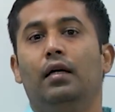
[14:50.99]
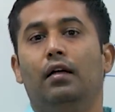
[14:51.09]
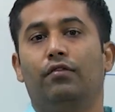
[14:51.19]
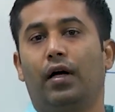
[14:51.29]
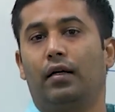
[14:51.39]

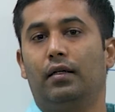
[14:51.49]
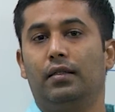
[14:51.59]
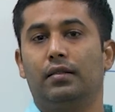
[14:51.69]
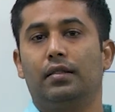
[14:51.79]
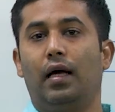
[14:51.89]
In fact, it
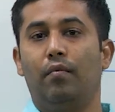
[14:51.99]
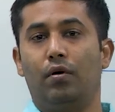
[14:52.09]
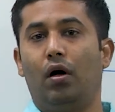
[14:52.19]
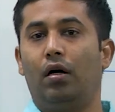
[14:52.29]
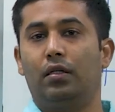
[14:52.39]
is m
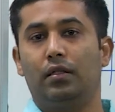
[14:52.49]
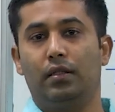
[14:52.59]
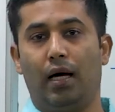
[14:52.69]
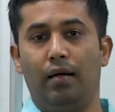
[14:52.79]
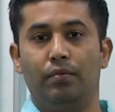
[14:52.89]
dot
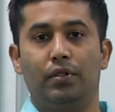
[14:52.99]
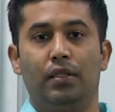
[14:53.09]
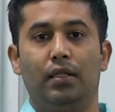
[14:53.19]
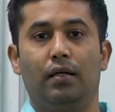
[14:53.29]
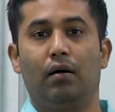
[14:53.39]
times
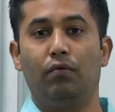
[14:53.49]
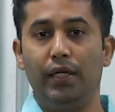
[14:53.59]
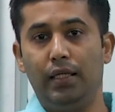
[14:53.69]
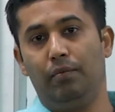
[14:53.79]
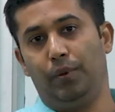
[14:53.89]
integral
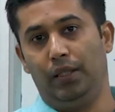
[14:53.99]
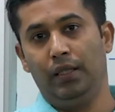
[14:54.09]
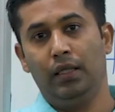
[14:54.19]
VdP,